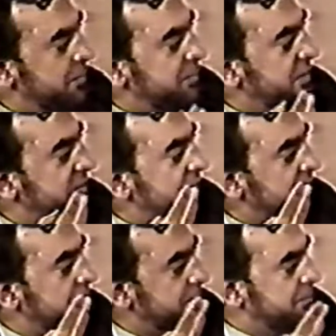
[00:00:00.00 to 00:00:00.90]
These are
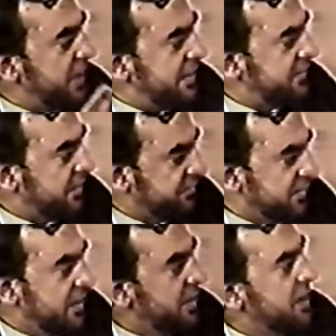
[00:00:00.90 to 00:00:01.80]
the fanatics,
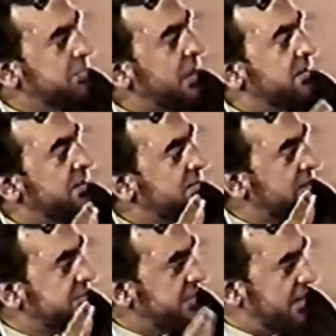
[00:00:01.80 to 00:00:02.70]
these are
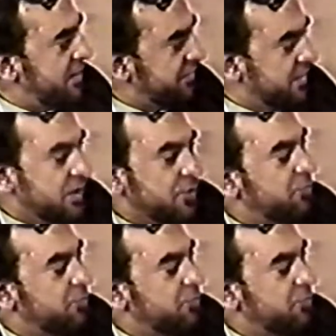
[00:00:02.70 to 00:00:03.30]
the terrorists.